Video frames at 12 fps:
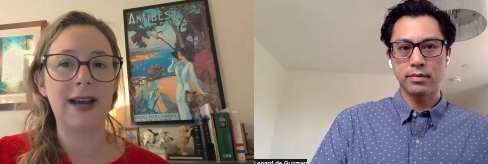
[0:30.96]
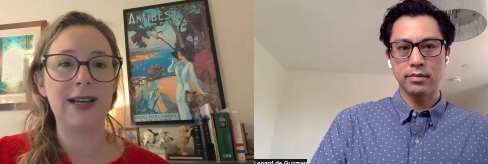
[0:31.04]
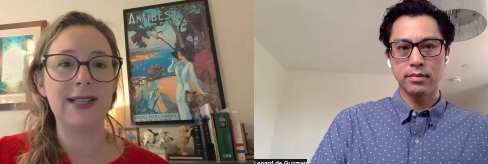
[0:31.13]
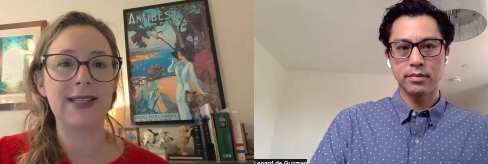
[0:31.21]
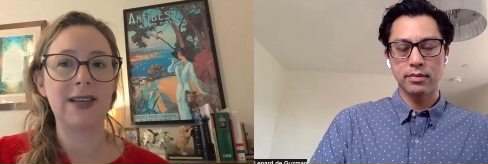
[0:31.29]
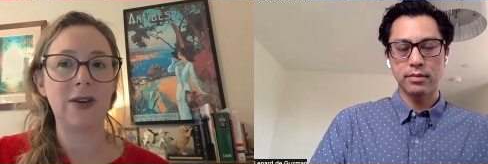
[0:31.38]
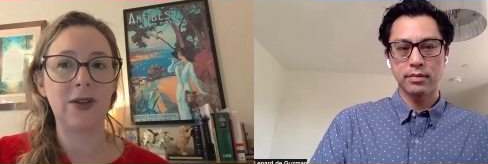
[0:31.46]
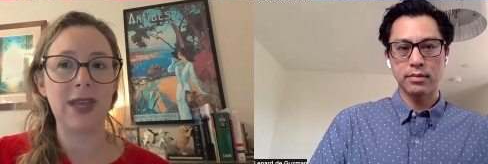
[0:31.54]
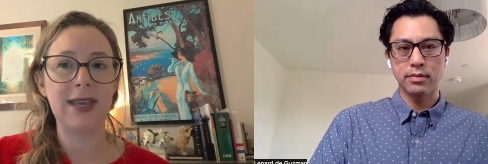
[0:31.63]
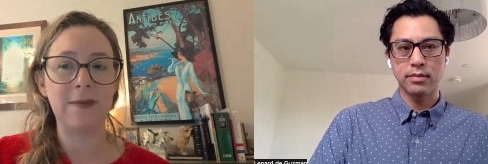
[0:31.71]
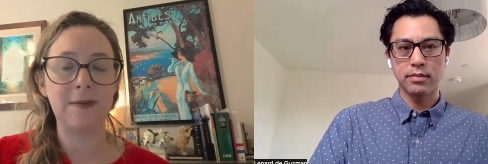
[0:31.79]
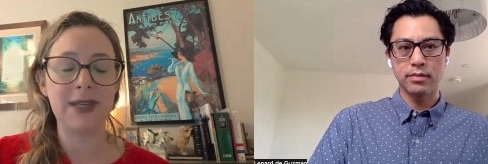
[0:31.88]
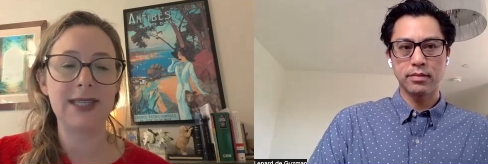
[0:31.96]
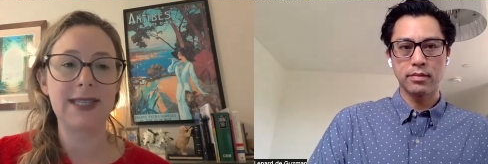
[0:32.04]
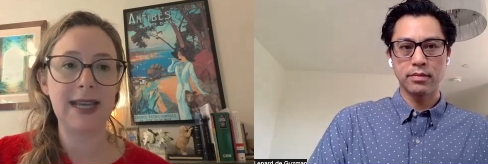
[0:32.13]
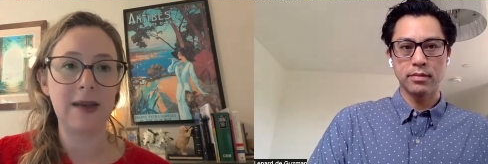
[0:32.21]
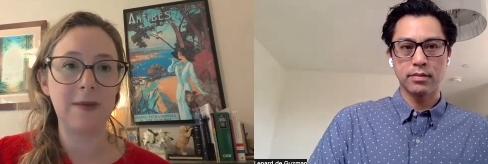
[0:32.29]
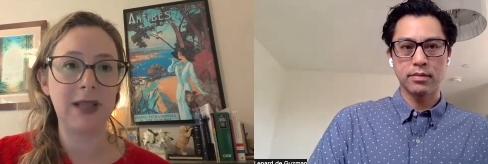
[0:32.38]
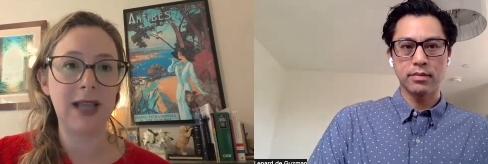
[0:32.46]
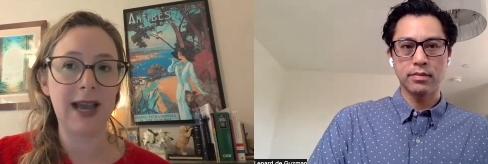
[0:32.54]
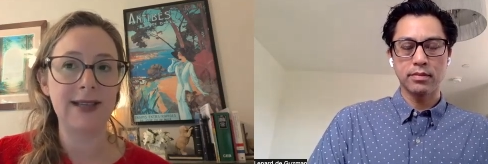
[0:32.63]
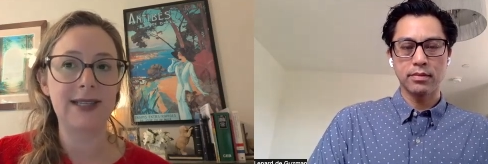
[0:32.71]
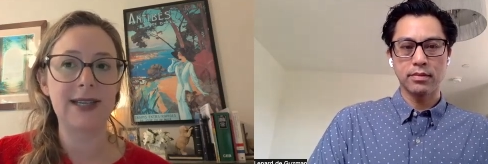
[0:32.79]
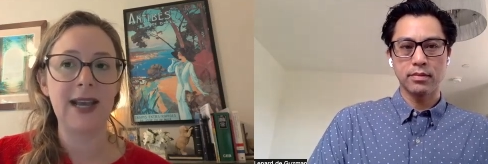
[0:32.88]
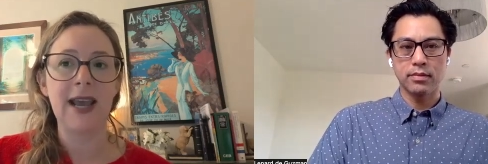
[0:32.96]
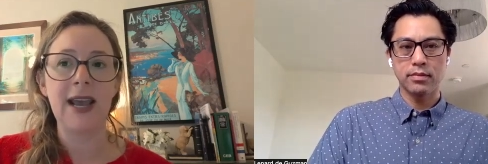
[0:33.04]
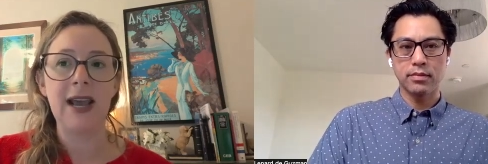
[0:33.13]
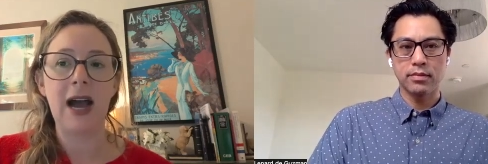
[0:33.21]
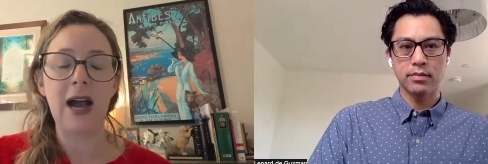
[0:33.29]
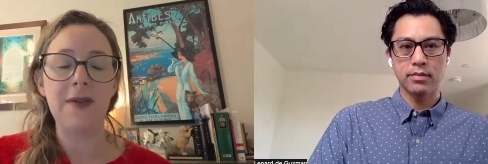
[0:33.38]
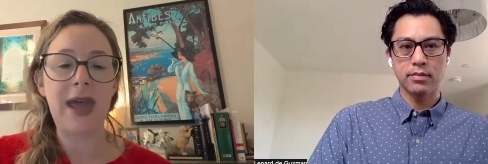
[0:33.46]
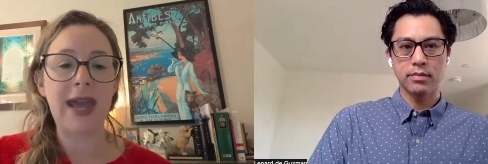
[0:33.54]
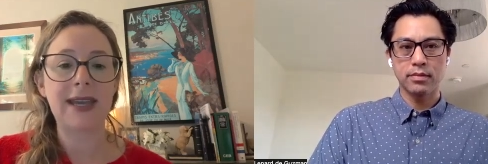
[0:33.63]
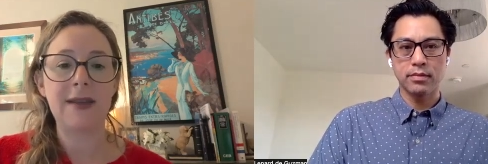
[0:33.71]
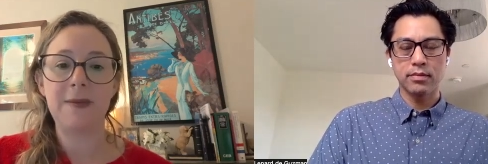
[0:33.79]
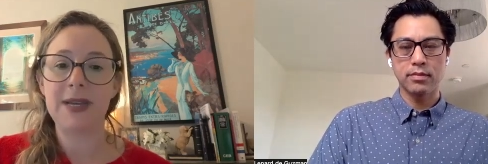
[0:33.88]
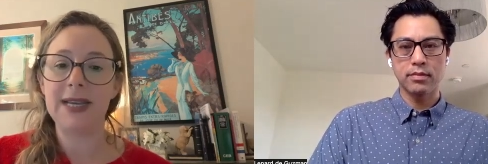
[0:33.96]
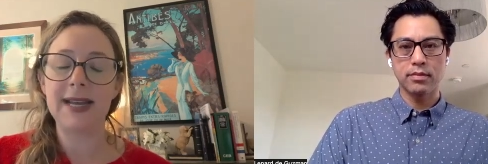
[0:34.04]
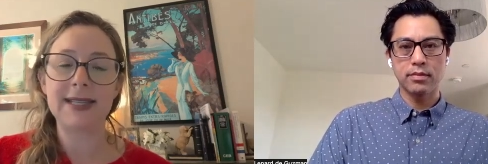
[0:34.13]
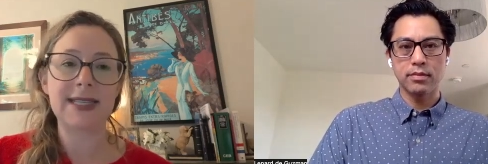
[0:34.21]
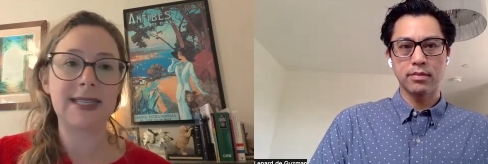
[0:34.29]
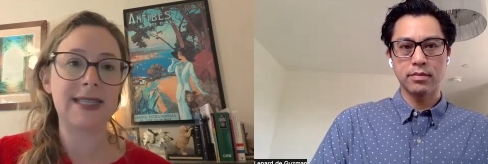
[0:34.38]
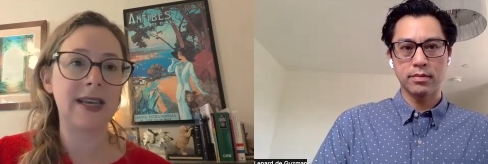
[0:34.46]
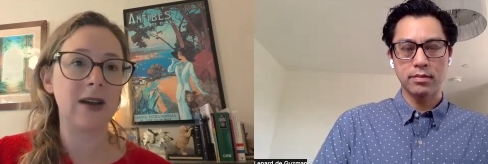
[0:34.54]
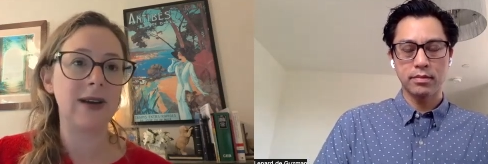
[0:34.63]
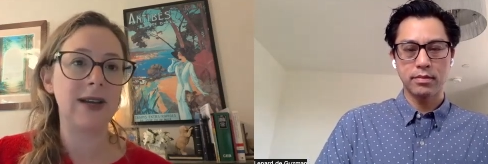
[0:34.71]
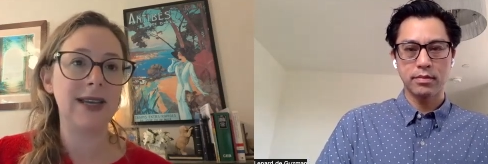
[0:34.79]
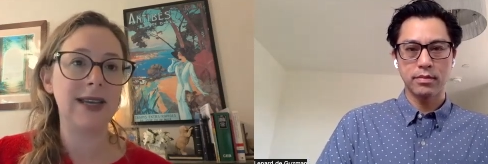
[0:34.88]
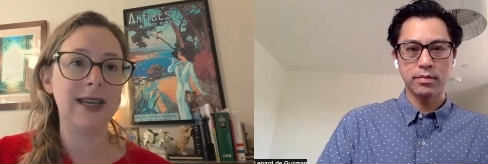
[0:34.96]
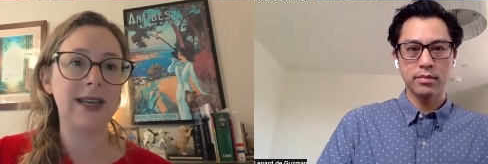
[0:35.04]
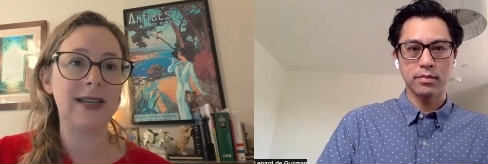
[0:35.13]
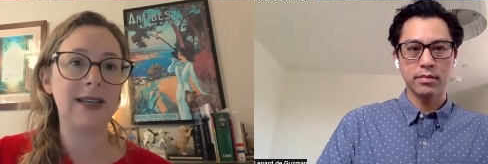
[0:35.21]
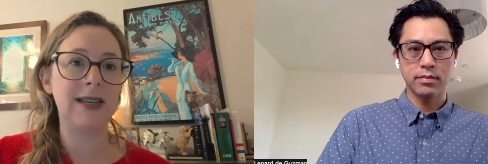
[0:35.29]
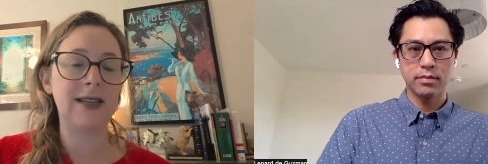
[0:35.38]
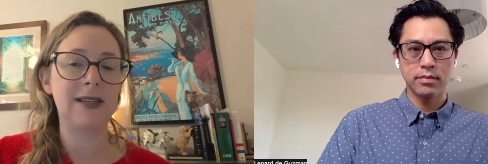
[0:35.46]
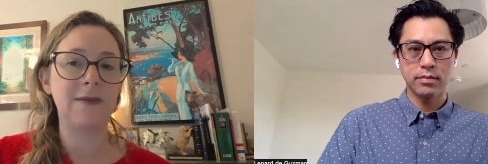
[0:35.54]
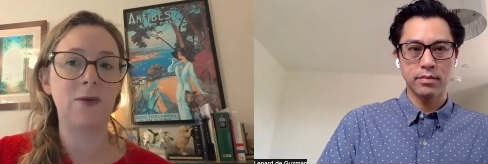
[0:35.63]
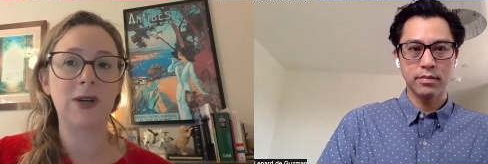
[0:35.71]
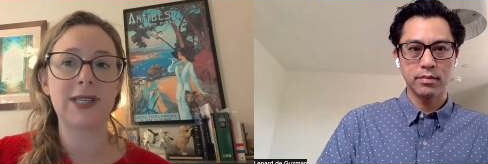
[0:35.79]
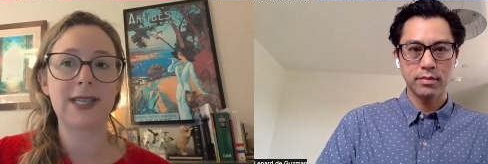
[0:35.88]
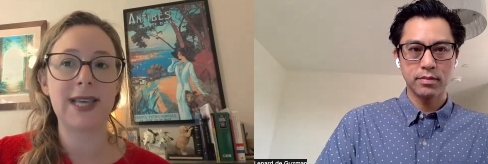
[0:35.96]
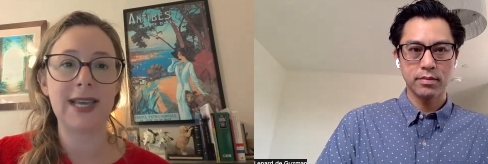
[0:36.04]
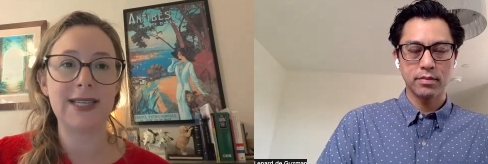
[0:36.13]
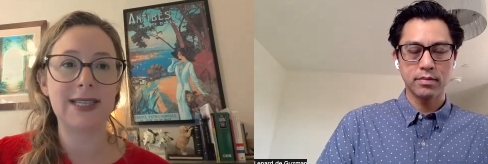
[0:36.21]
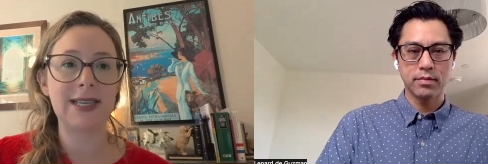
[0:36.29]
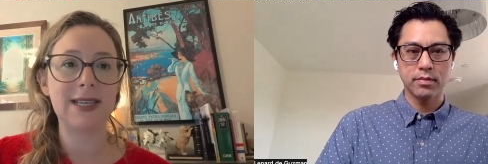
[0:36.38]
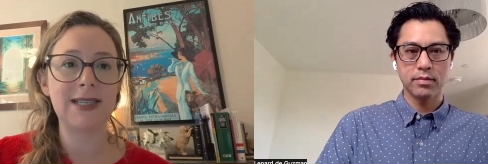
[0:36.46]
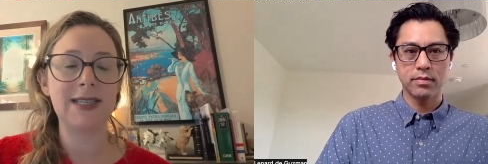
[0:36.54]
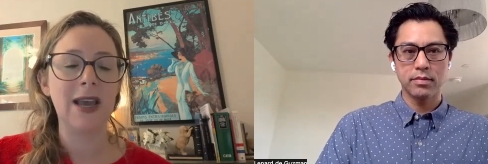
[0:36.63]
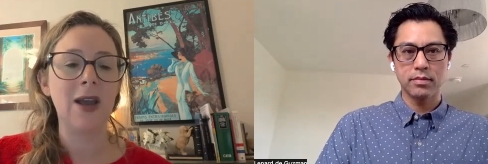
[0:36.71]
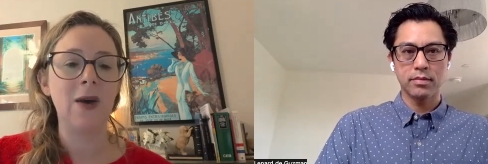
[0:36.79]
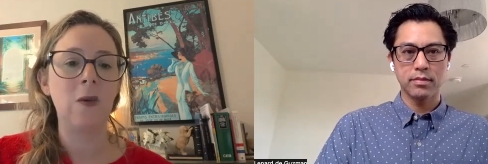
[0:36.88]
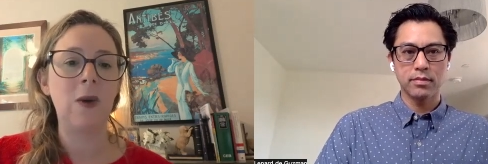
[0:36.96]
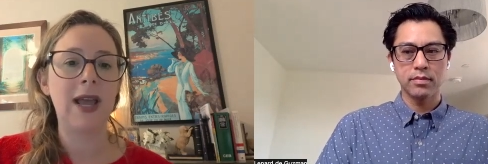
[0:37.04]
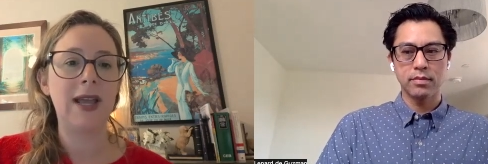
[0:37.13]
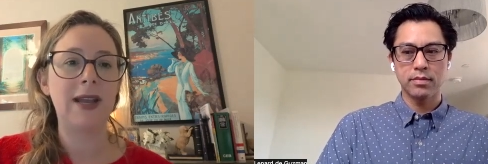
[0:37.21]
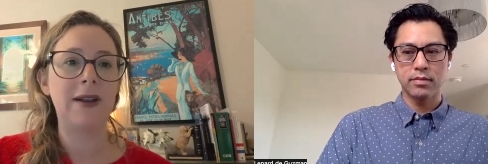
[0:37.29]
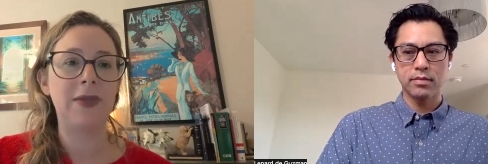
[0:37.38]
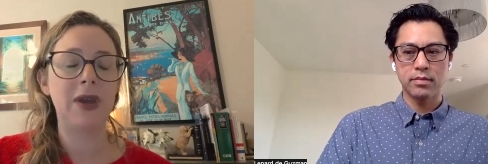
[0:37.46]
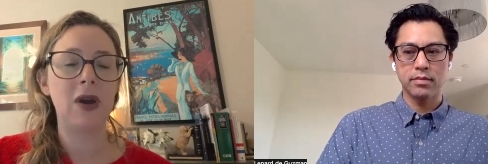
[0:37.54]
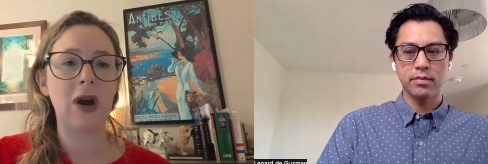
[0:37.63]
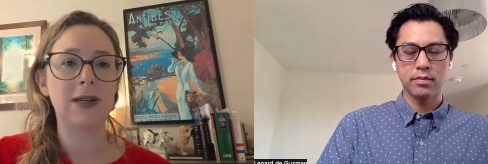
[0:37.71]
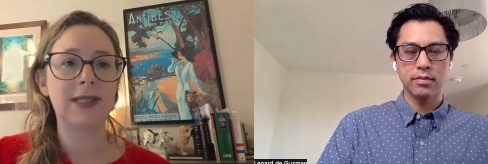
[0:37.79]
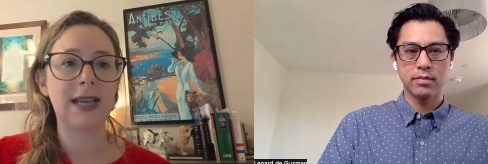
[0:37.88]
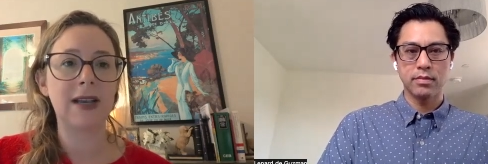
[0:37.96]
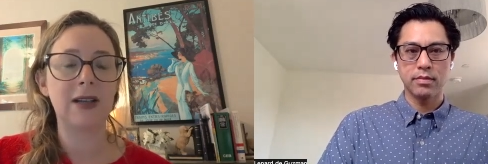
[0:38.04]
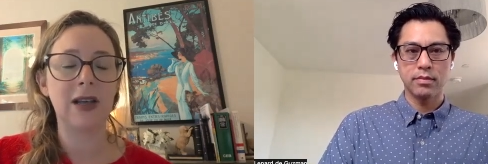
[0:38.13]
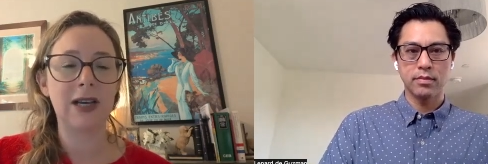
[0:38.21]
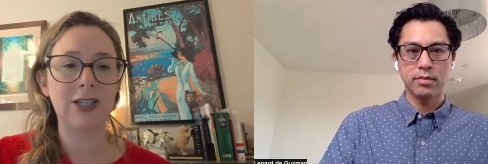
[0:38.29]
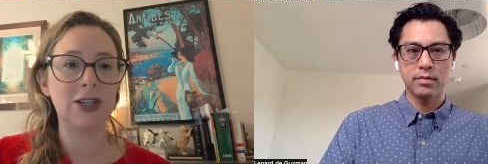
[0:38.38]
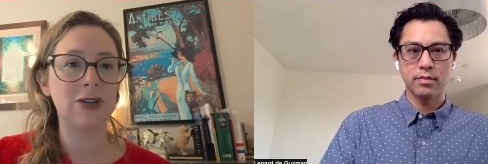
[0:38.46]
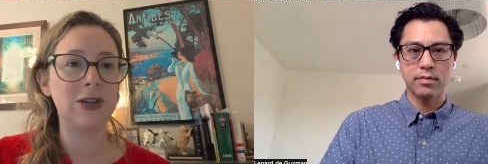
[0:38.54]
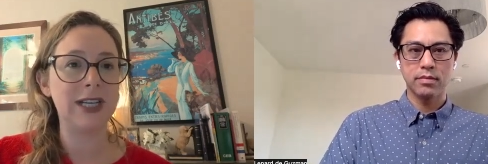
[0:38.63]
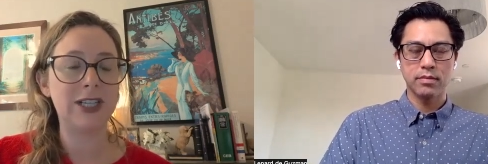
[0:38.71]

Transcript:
Speaker 1: uh, until they can be stabilized. Uh, that can be necessary in divorce cases when there are psychological